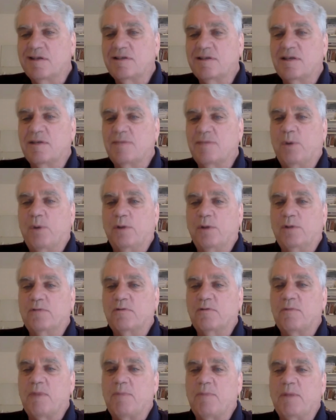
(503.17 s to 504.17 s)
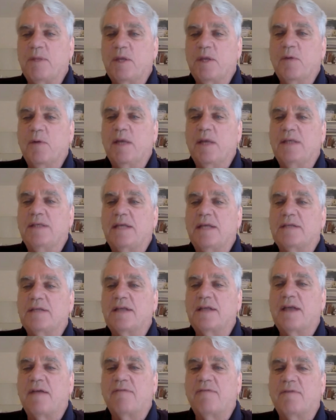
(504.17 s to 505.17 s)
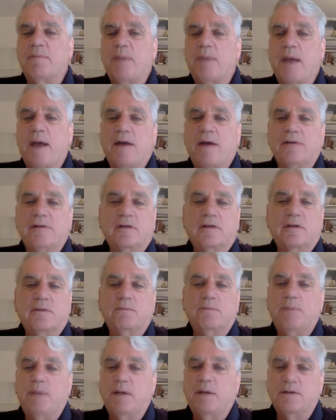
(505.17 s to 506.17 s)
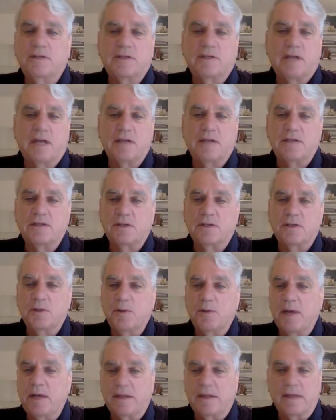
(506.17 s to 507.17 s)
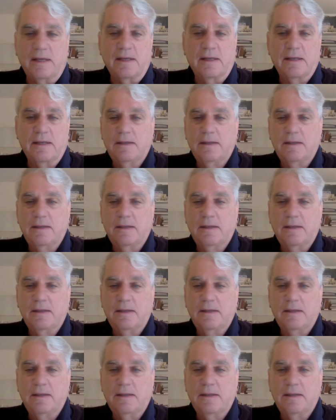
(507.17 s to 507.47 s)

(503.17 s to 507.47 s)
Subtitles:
it's important to remember the UN doesn't have the power to compel states to do anything.